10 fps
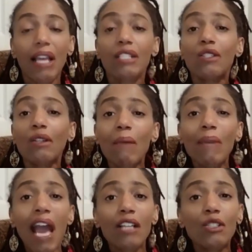So let
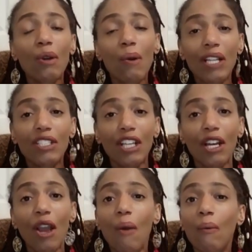me ask you a
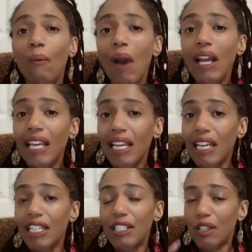question what
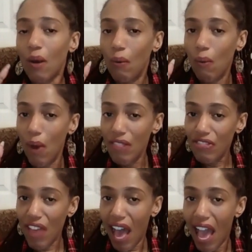is one
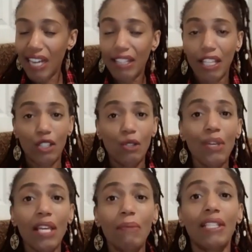thought that you
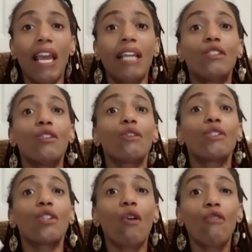keep saying to
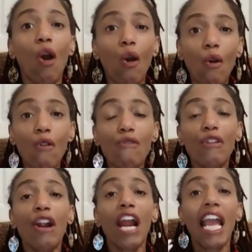yourself
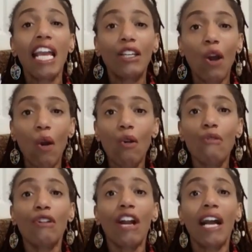over and
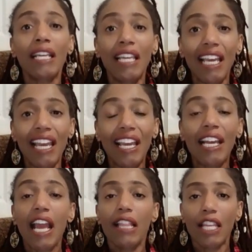over again